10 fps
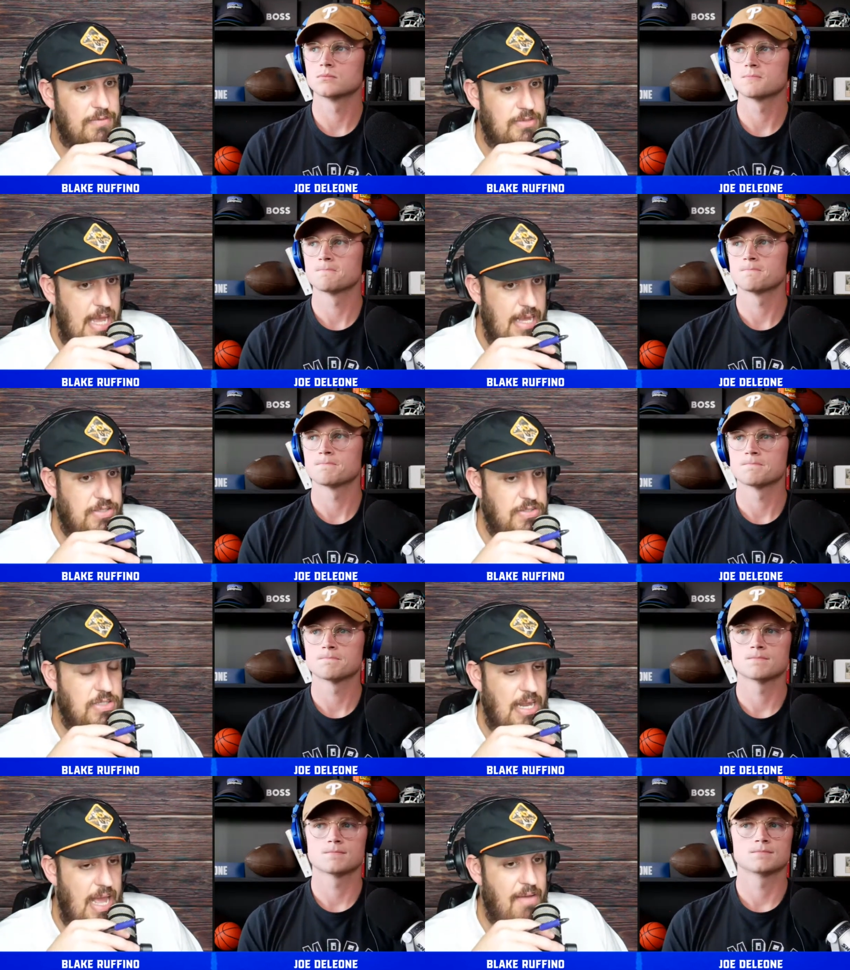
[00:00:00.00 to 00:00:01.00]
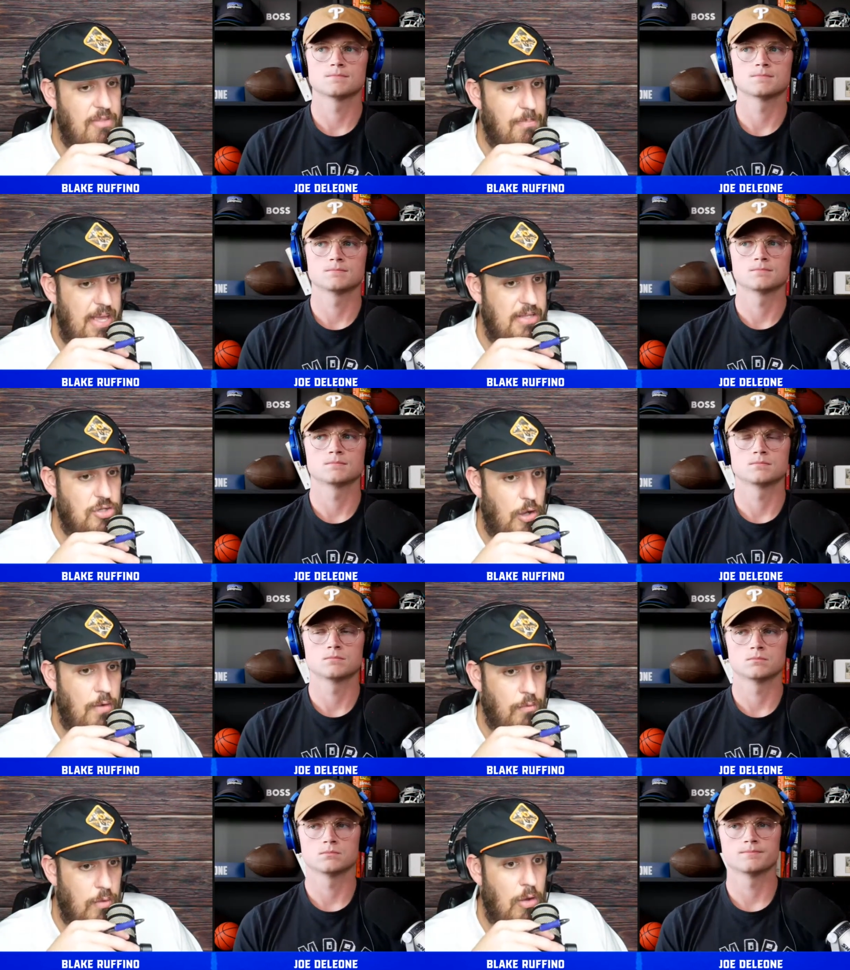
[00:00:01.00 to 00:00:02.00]
Speaker 1: of Texas could have the best
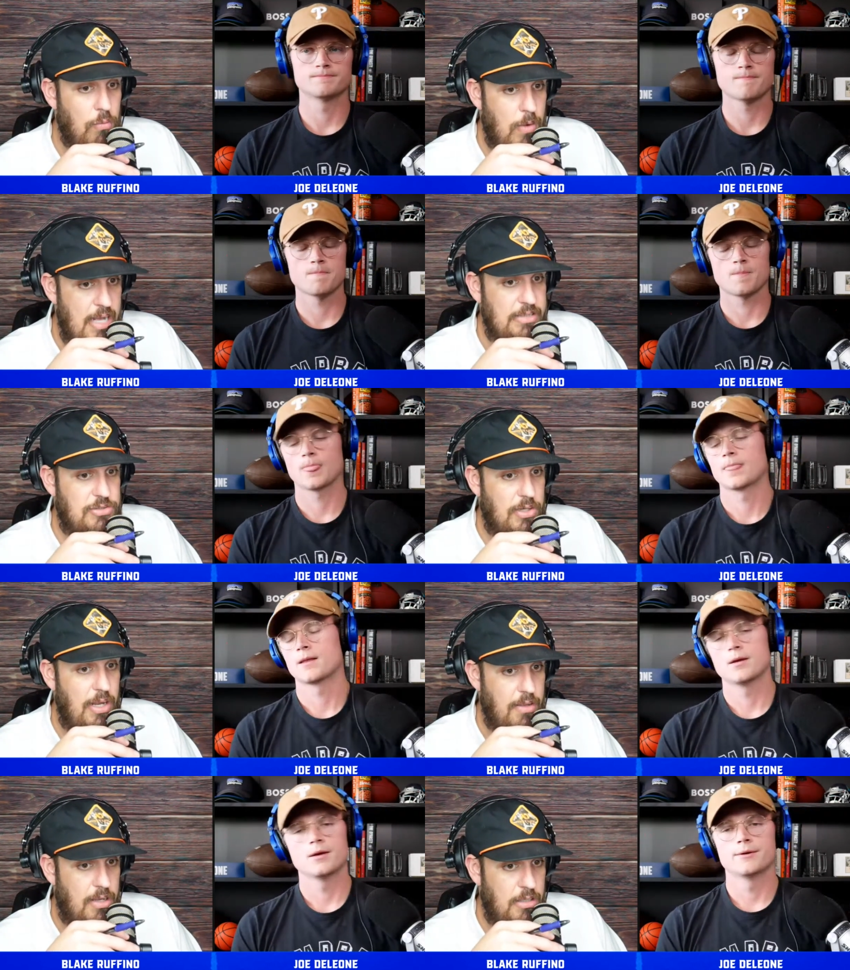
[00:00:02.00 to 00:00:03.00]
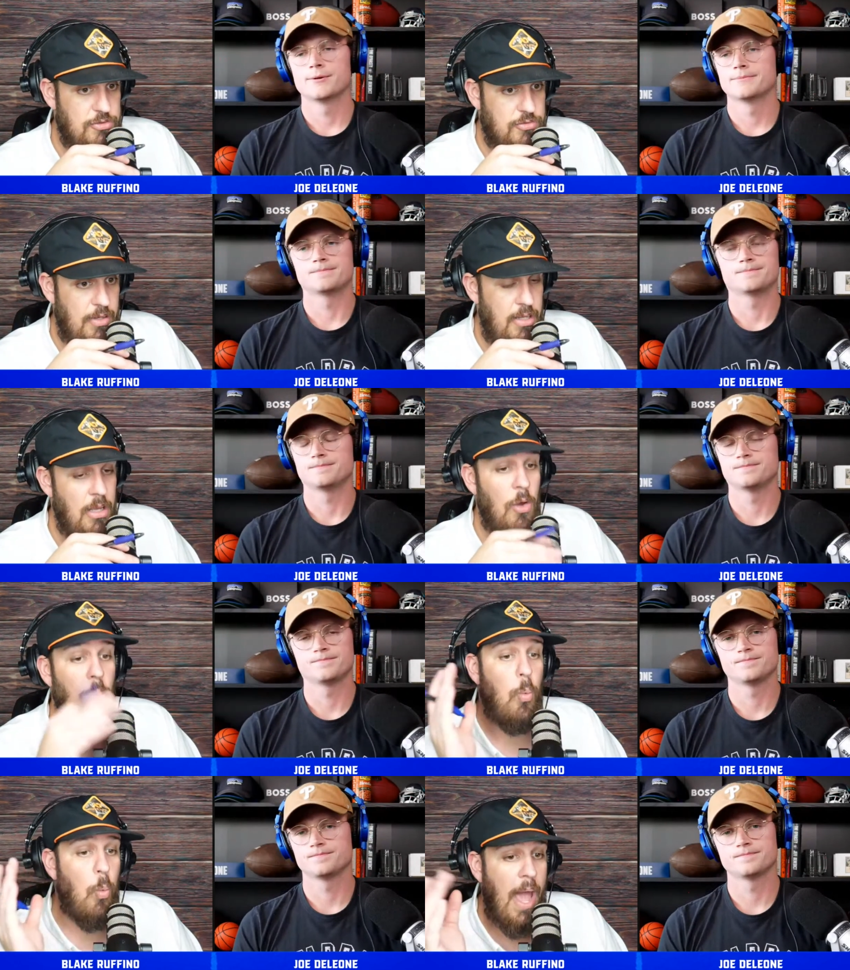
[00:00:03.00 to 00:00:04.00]
overall roster in the country.
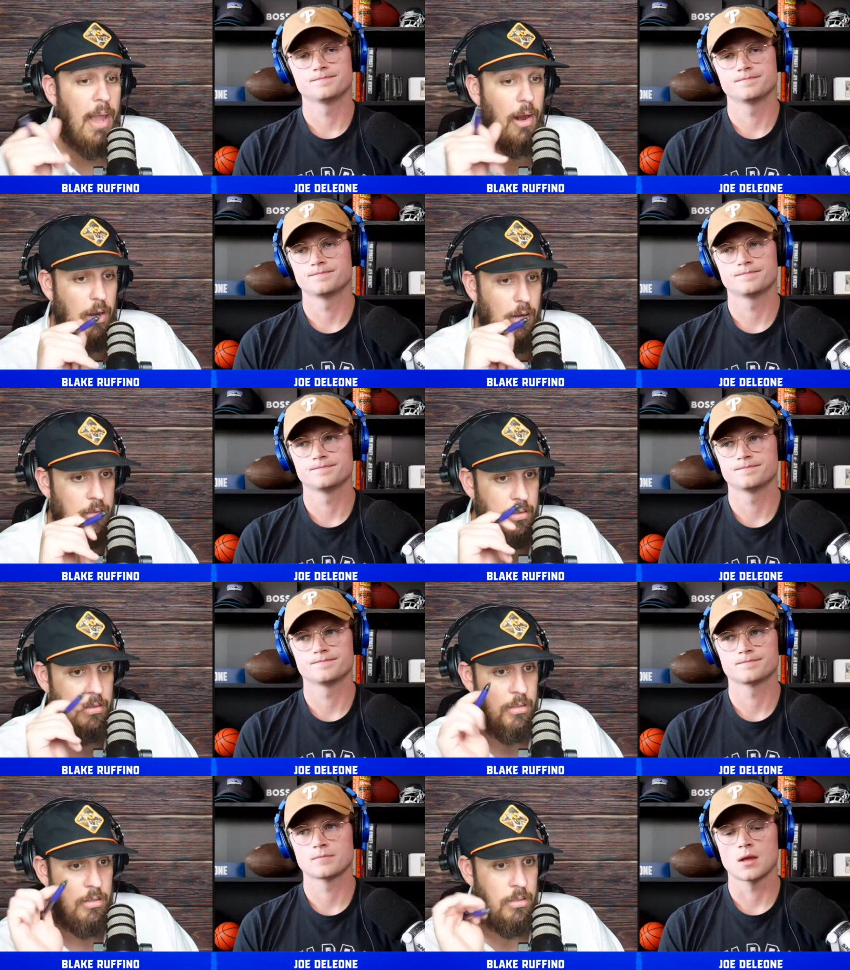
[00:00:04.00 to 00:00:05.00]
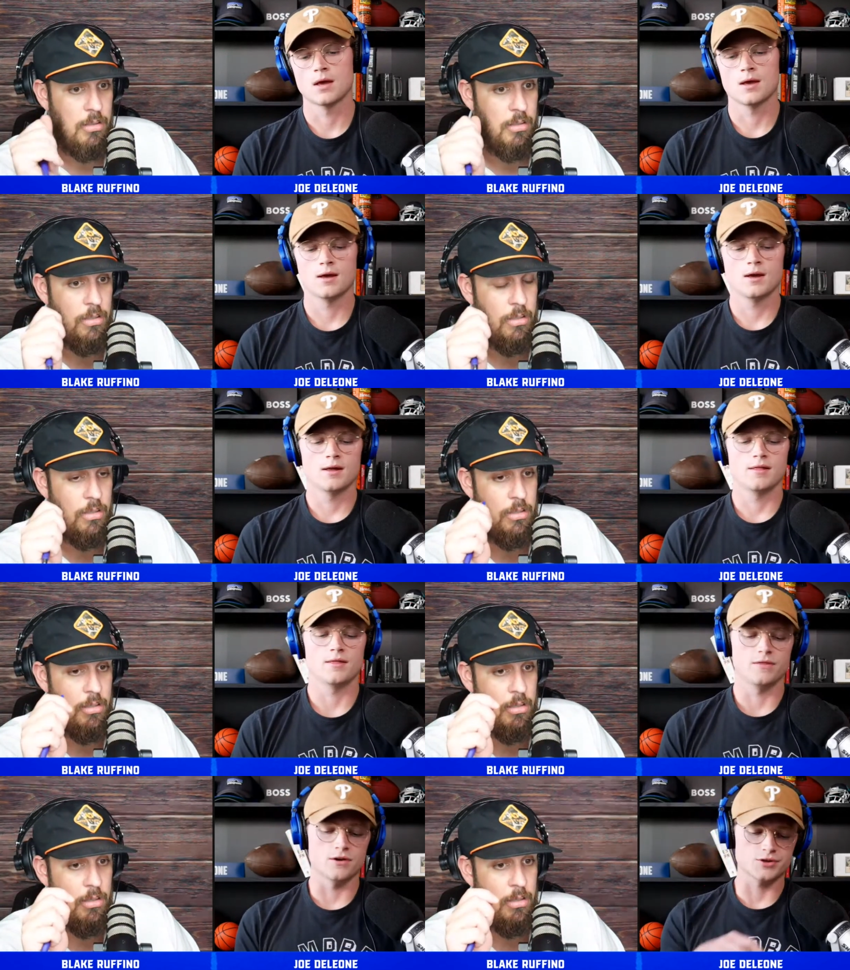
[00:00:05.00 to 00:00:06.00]
Where?
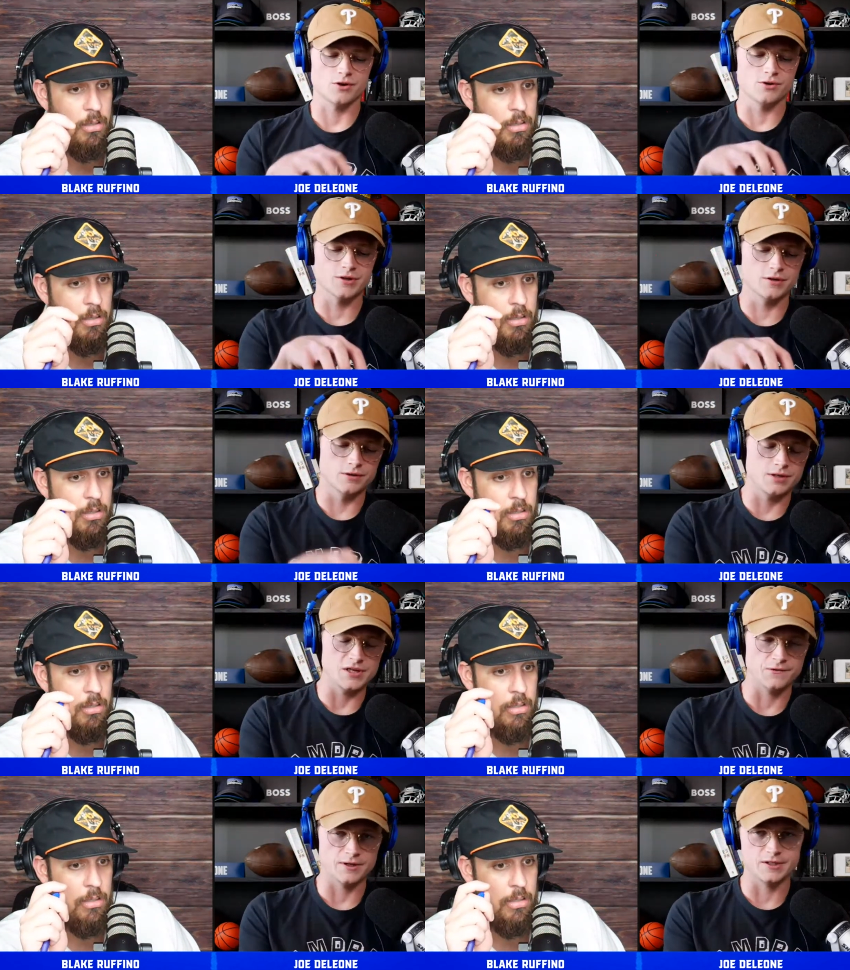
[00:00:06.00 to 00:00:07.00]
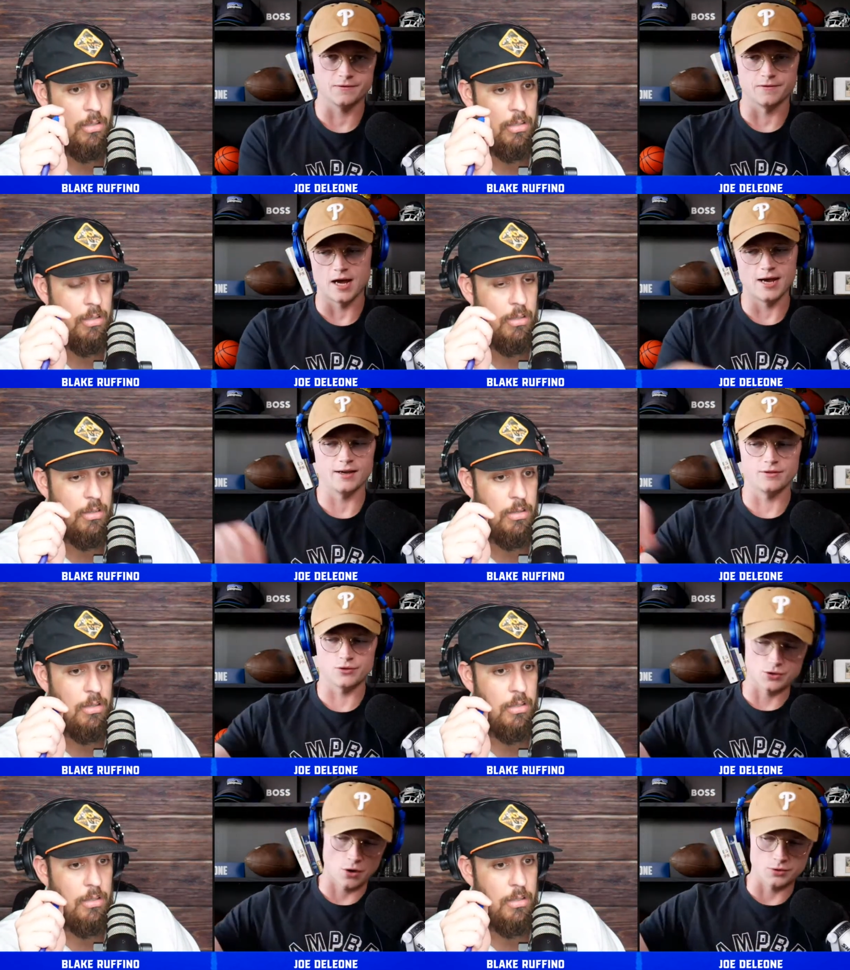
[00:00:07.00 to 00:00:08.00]
Speaker 2: There's holes on their defensive line.
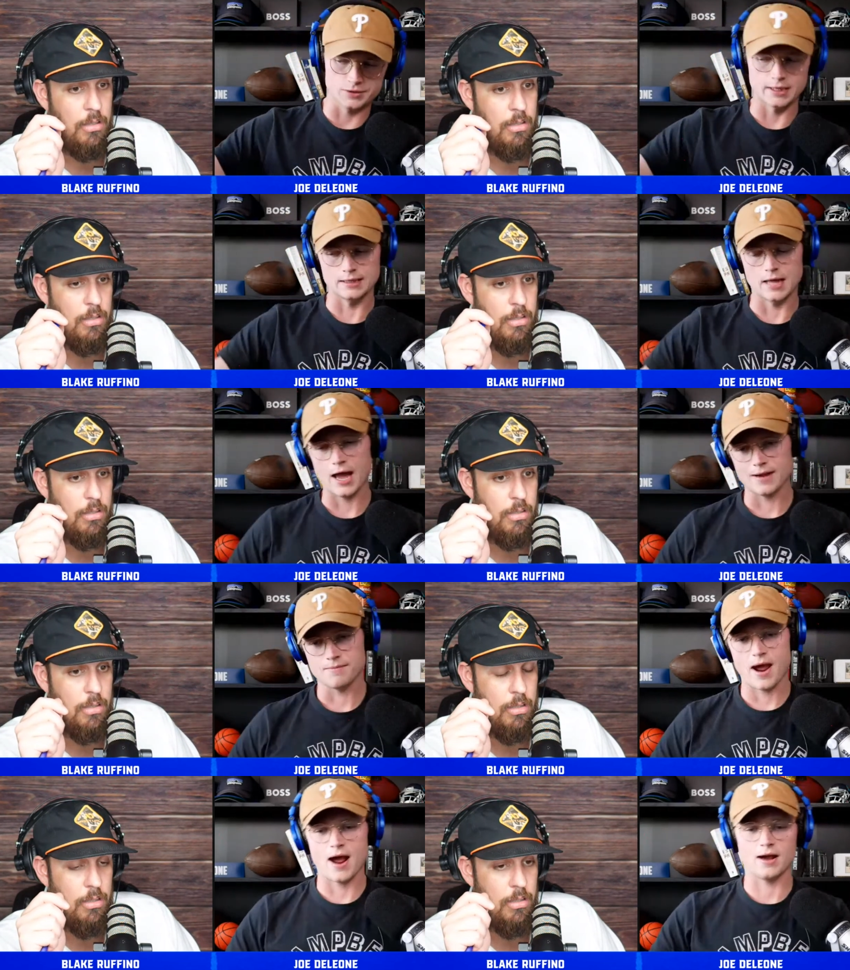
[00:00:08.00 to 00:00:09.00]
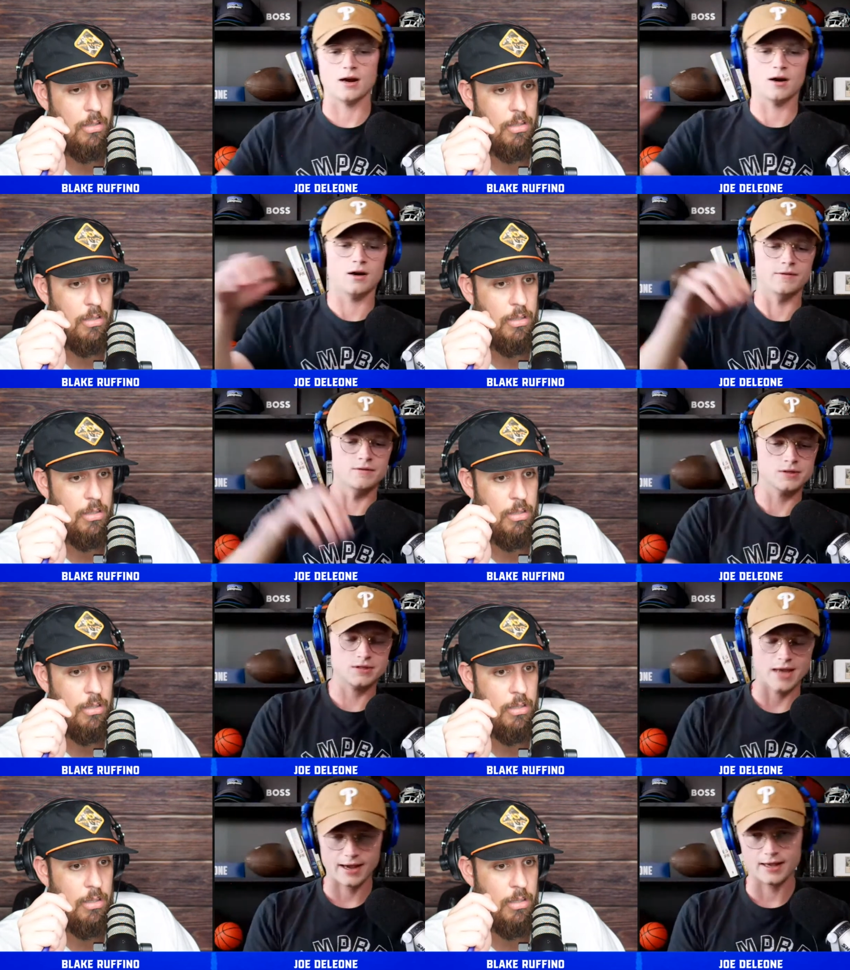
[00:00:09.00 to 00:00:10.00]
There's holes at linebacker and the
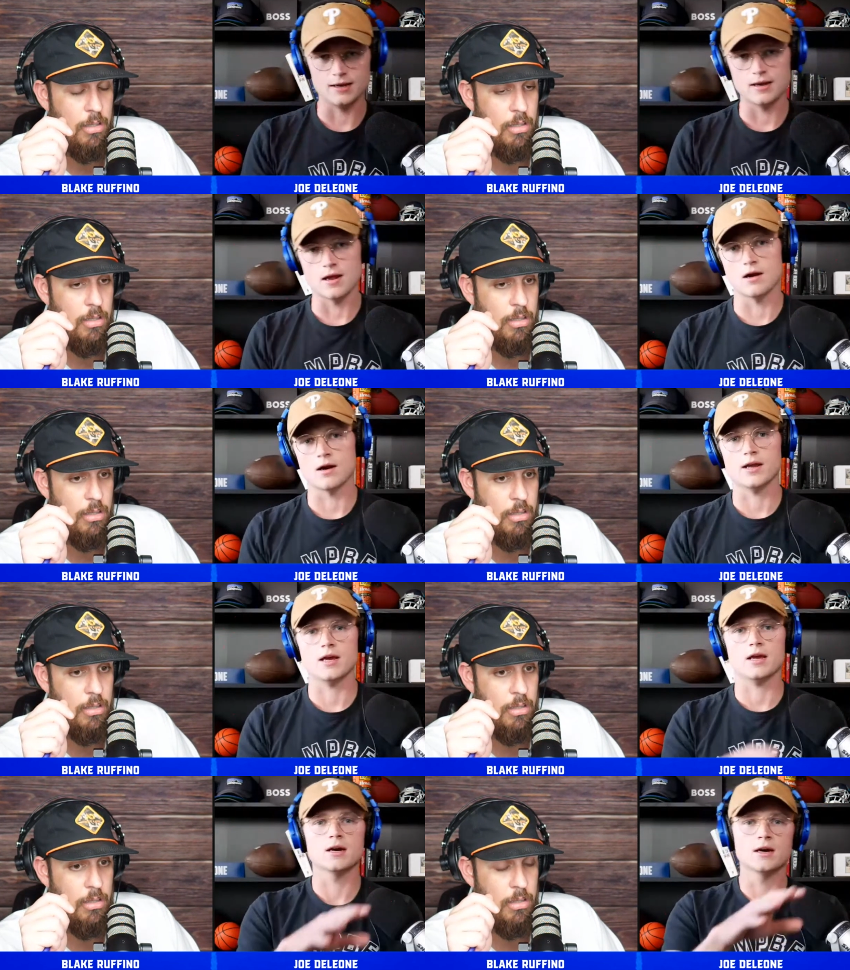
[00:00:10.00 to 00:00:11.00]
secondary